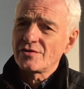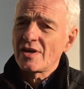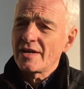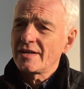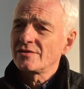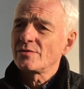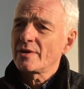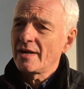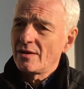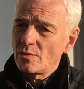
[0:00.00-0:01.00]
take into
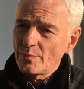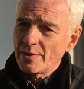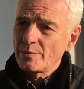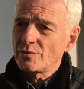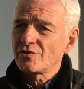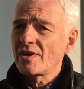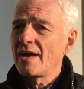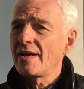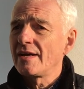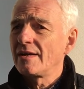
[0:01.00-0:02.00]
account what people
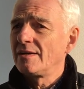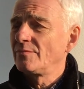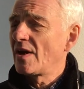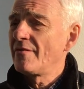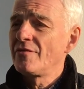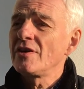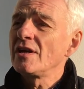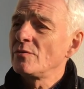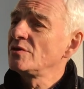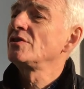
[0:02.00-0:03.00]
say. Every
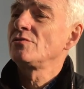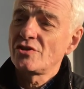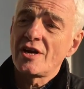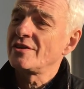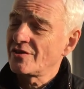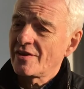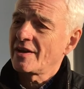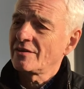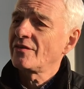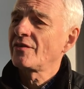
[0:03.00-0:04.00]
year we do change
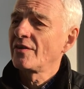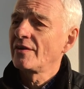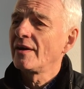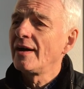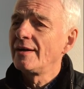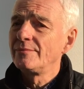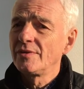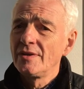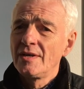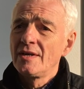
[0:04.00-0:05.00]
things.
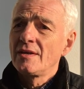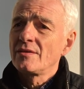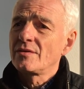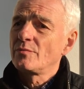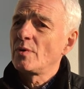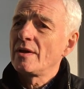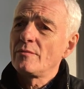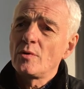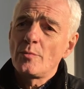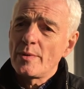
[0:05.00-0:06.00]
We
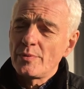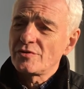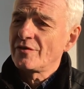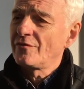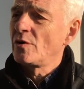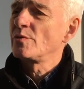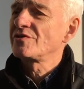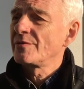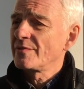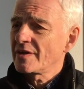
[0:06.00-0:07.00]
will be putting forward
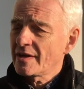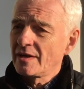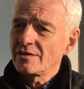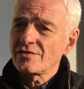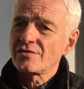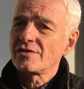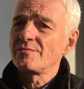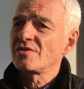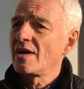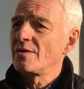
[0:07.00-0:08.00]
some of the cuts.
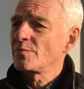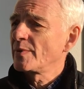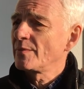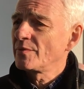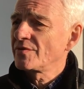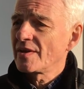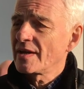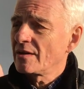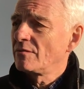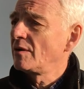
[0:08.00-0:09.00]
Sometimes people
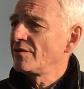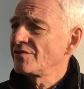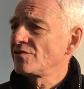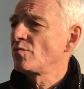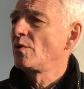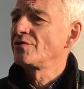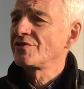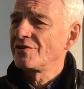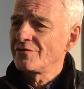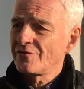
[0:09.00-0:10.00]
think, well, this is one
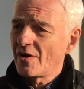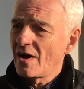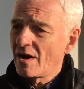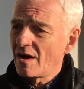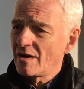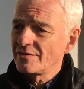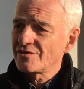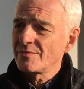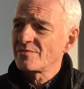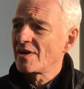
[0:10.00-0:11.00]
too far, and
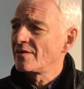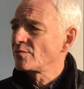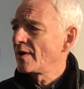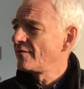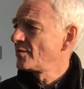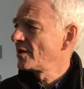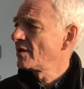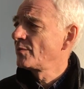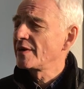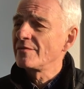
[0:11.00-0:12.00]
sometimes we have a
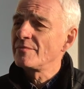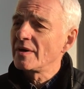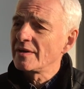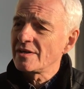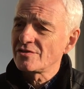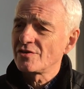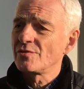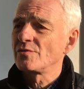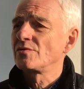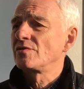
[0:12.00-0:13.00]
little bit of money
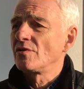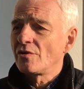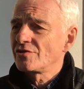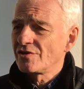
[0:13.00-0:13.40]
to not to